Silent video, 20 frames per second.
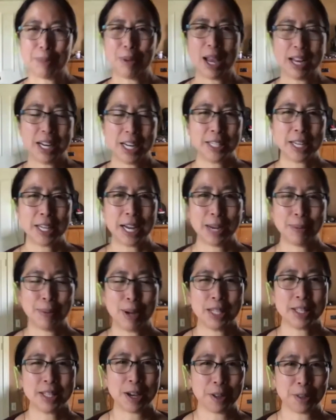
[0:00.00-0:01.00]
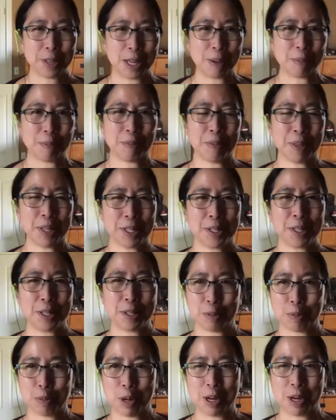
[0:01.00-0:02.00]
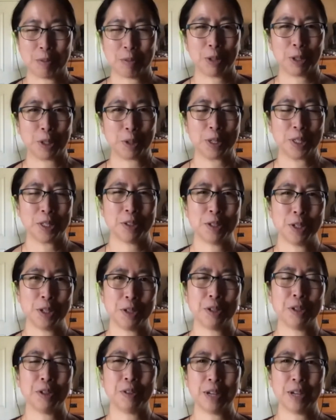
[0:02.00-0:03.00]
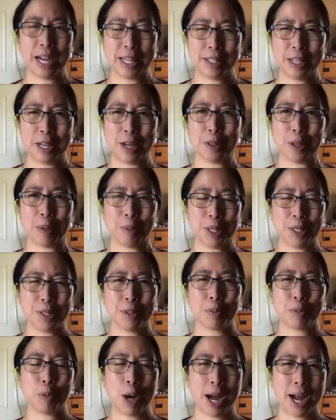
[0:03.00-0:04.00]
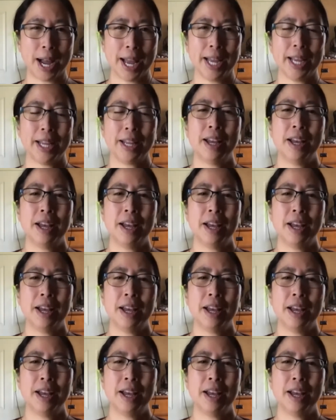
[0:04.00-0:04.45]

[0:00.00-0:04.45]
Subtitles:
Anytime I tell them this is what we're going to do, I tell them this is why.